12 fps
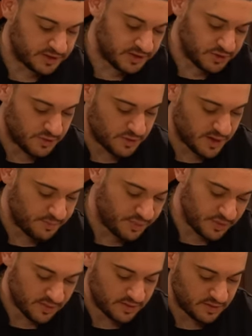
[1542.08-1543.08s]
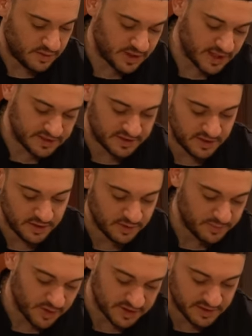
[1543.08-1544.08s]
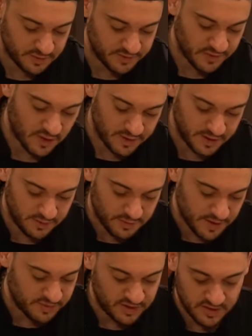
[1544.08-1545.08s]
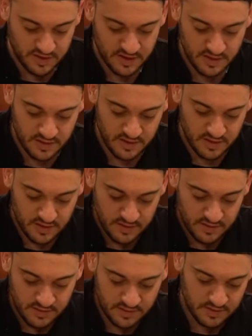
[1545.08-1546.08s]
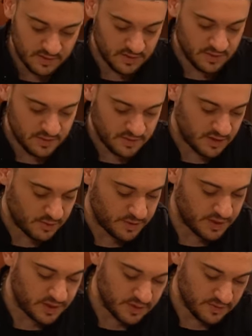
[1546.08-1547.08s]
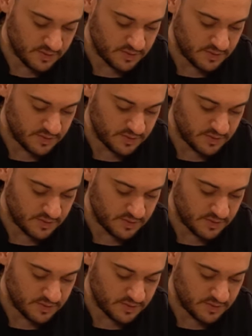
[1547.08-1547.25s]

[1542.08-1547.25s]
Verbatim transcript: to crimp against the other parts that we've already crimped. There we go.